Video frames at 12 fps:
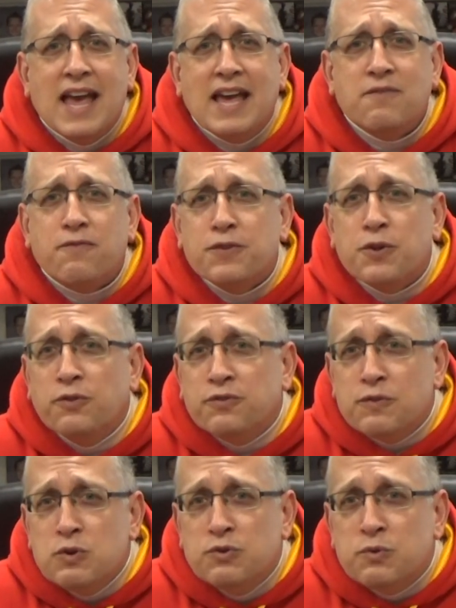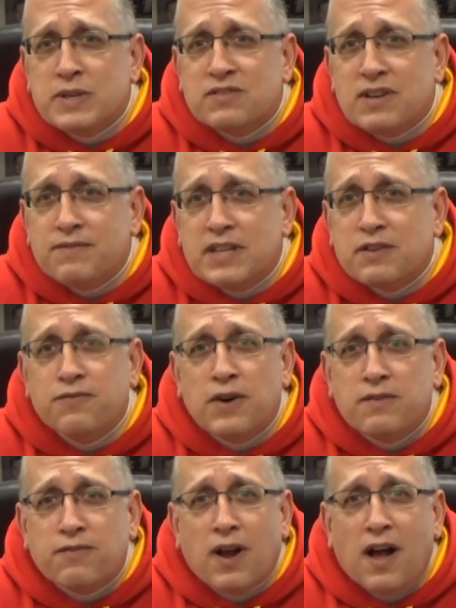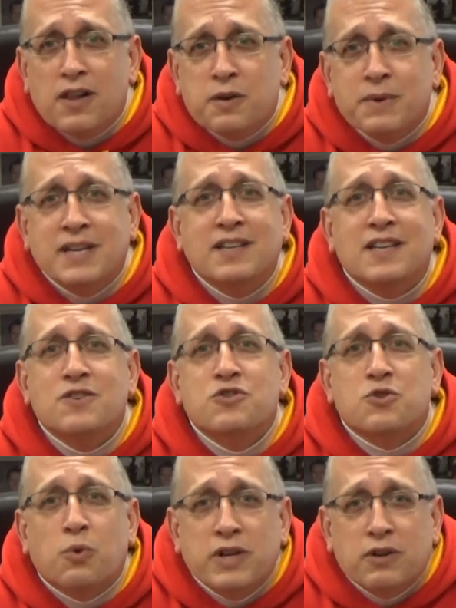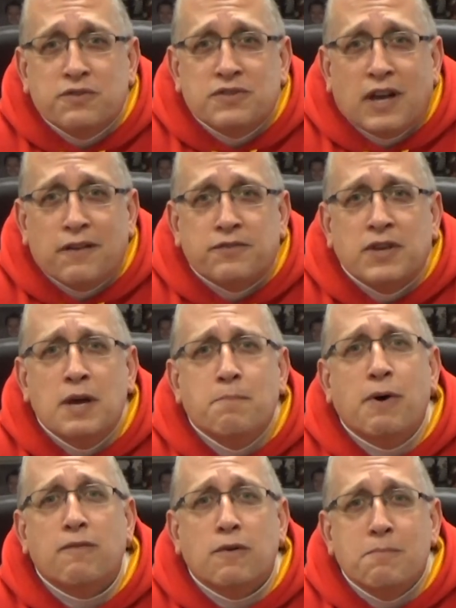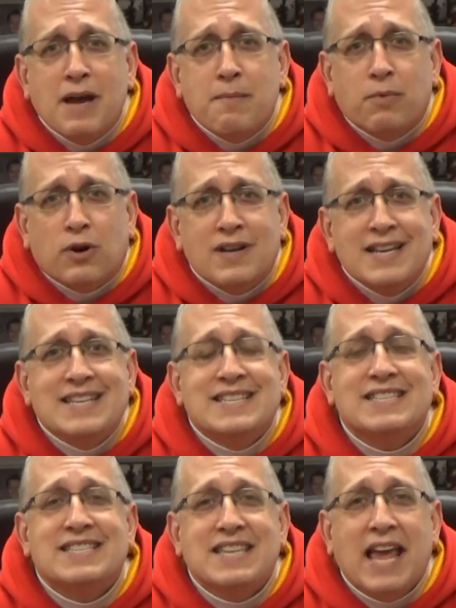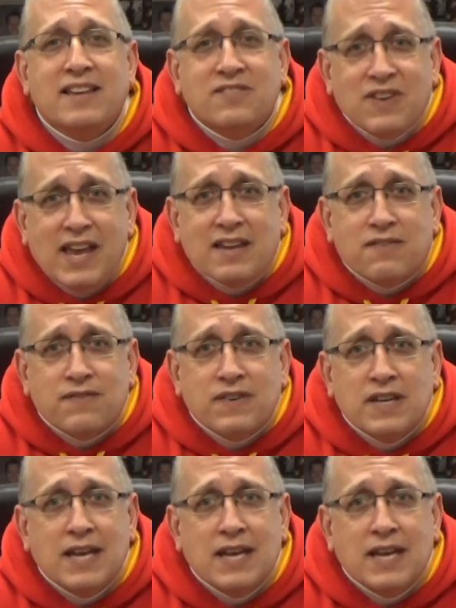And for those of you doing something fun for Halloween, enjoy yourselves. But remember, stay safe.